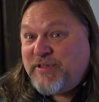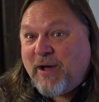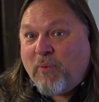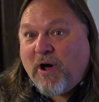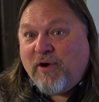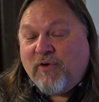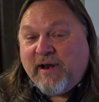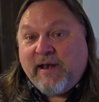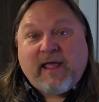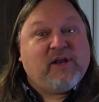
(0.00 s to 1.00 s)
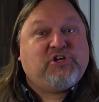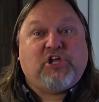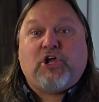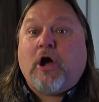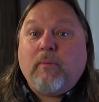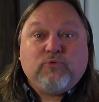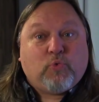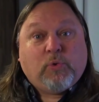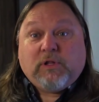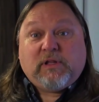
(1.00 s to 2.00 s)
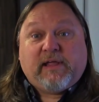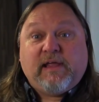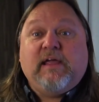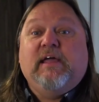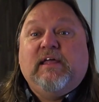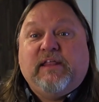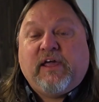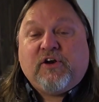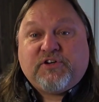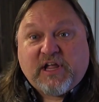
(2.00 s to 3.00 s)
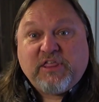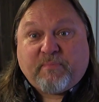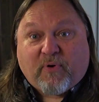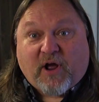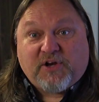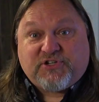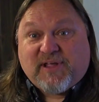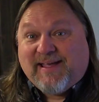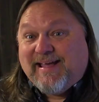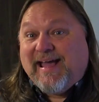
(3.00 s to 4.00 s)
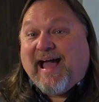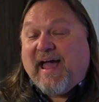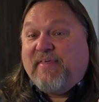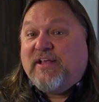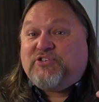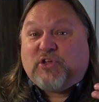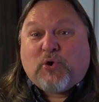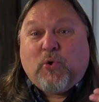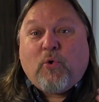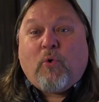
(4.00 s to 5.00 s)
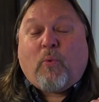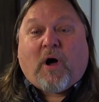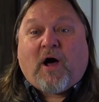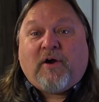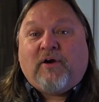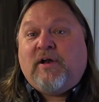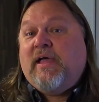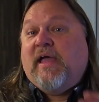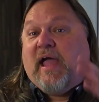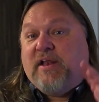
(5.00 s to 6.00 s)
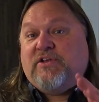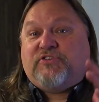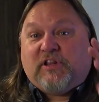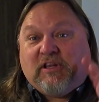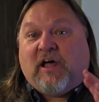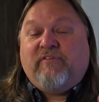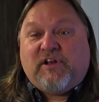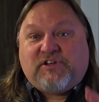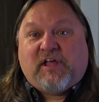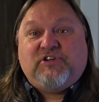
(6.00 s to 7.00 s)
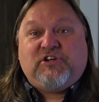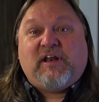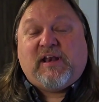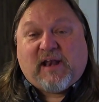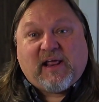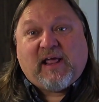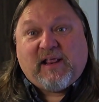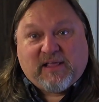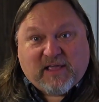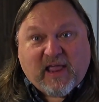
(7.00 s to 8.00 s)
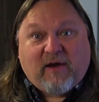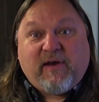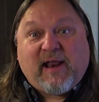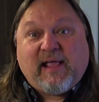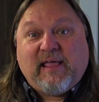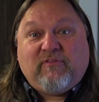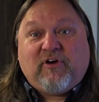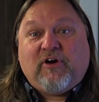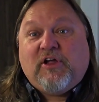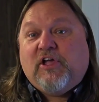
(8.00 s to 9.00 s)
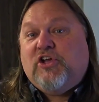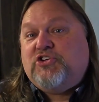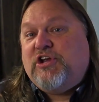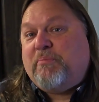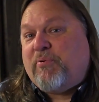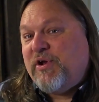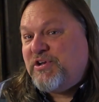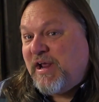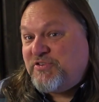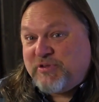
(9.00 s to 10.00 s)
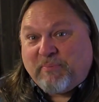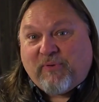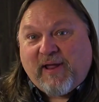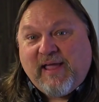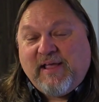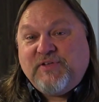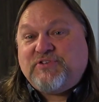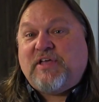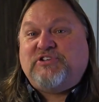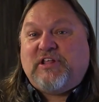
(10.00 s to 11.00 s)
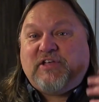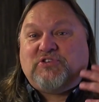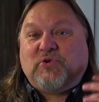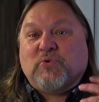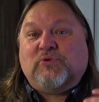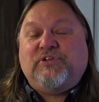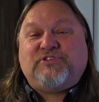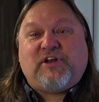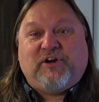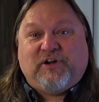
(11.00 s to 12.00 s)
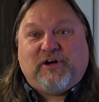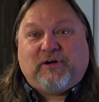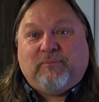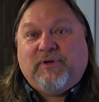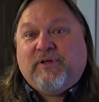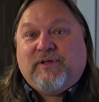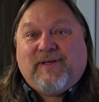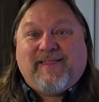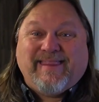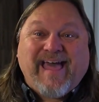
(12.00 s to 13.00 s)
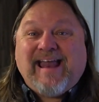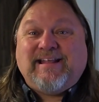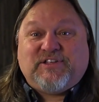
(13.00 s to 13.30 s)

that water running and she comes willingly to get her teeth brushed. I think it's the cool water and just the love and attention and caring I give her. She appreciates the praise and she likes the coolness on her gum. That in